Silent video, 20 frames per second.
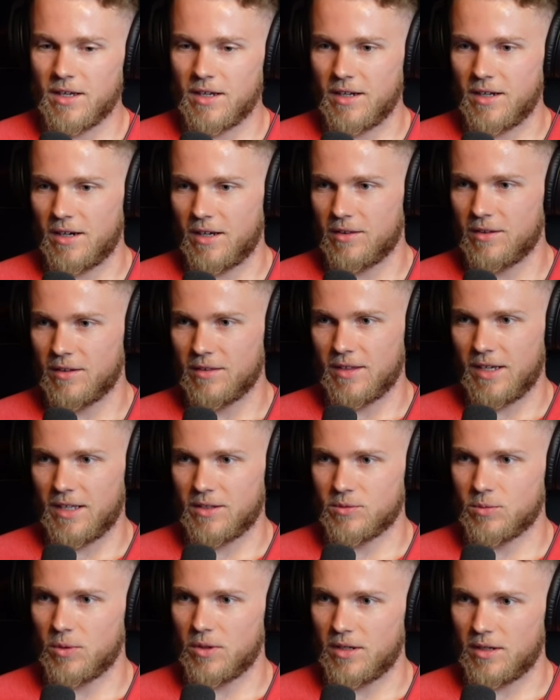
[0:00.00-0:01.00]
And I think
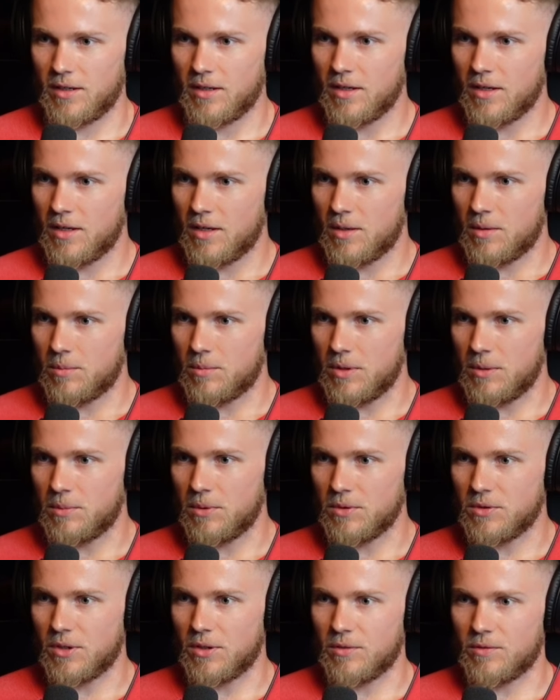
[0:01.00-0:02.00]
that's what
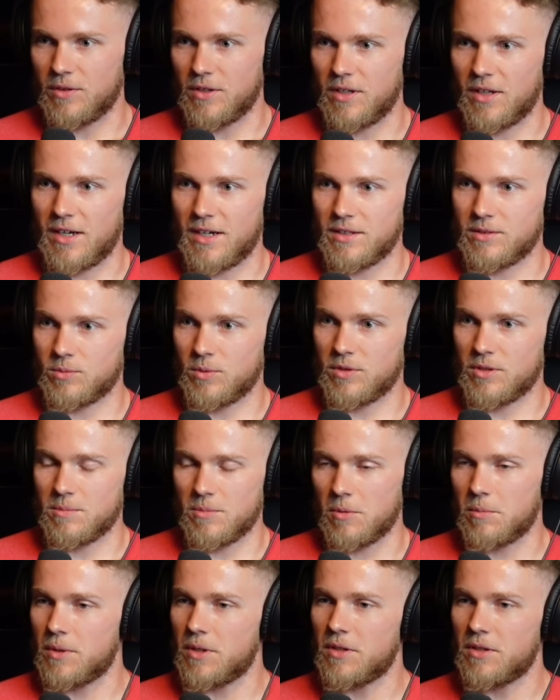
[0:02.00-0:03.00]
people don't realize with the
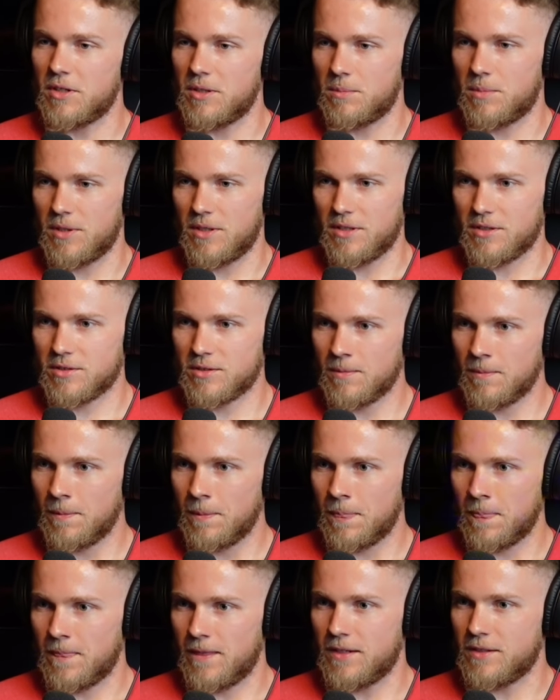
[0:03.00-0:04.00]
mobility piece,
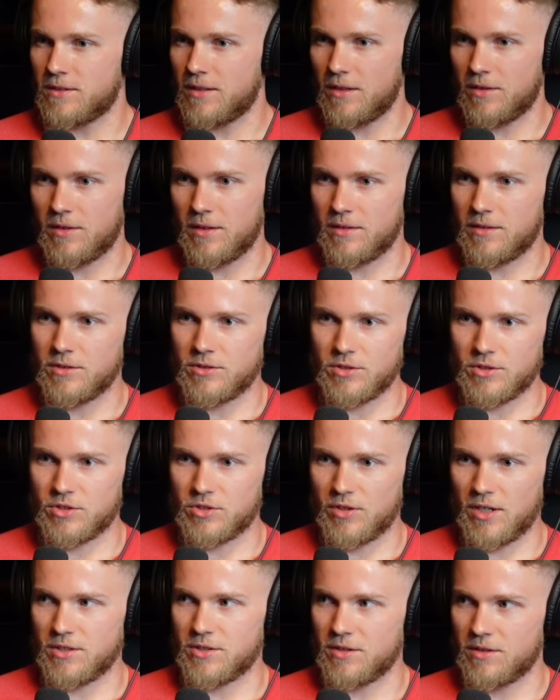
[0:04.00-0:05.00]
is they think they're just
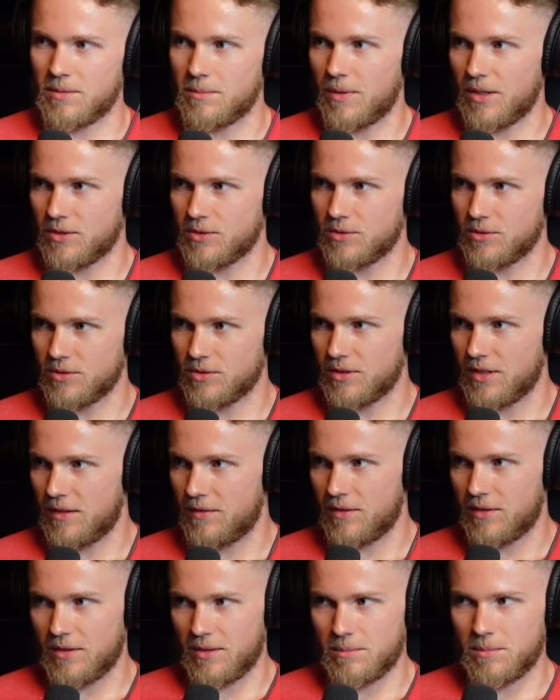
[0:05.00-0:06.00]
stretching the muscles and
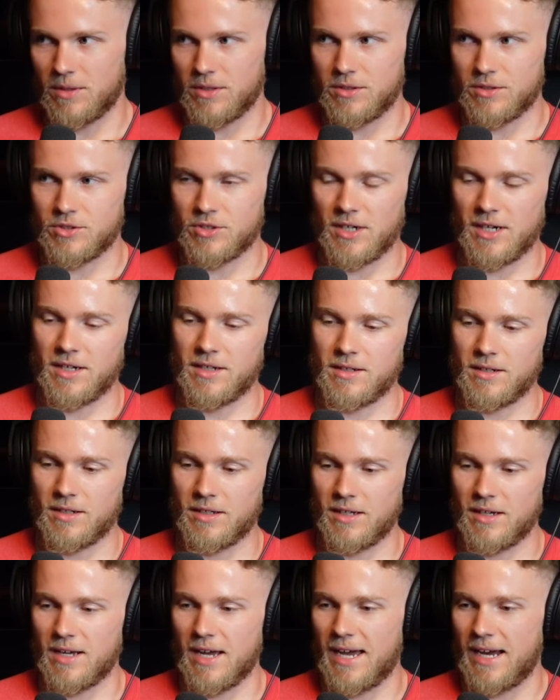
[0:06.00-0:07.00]
everything, but you're trying to
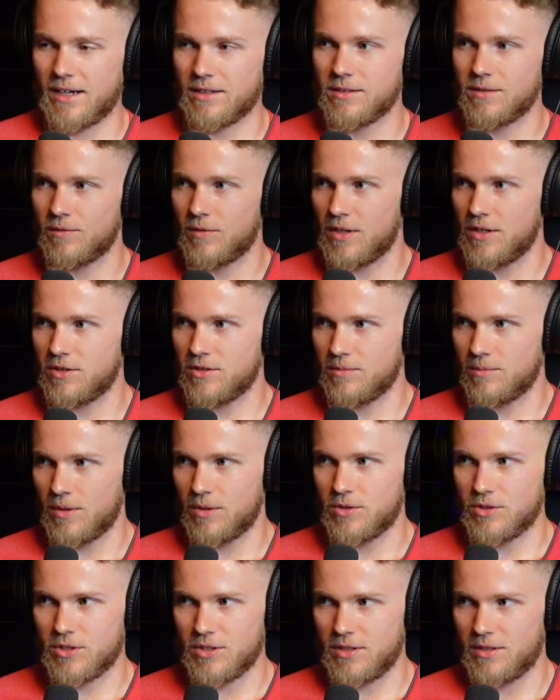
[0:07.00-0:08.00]
get active range of
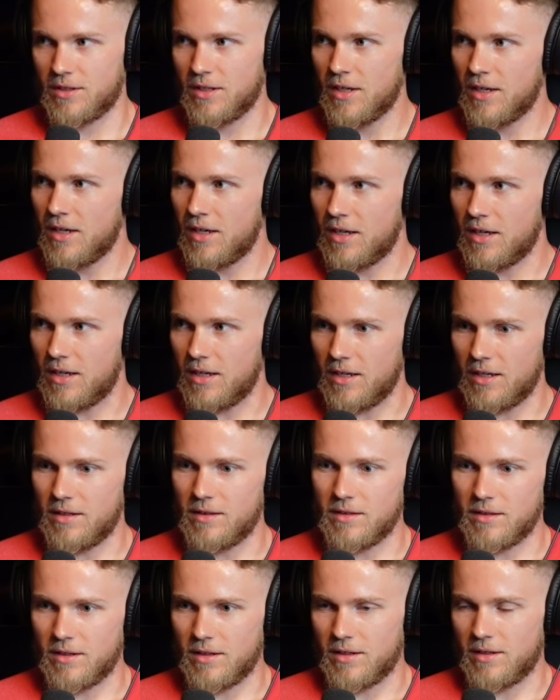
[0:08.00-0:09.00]
motion
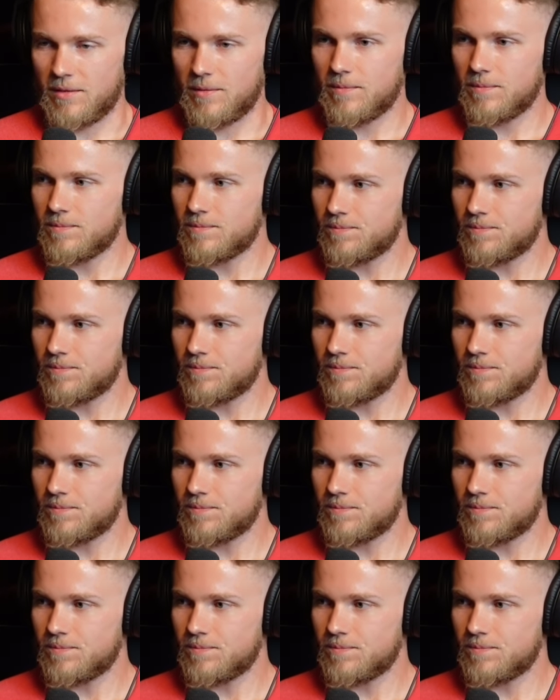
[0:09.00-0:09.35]
in the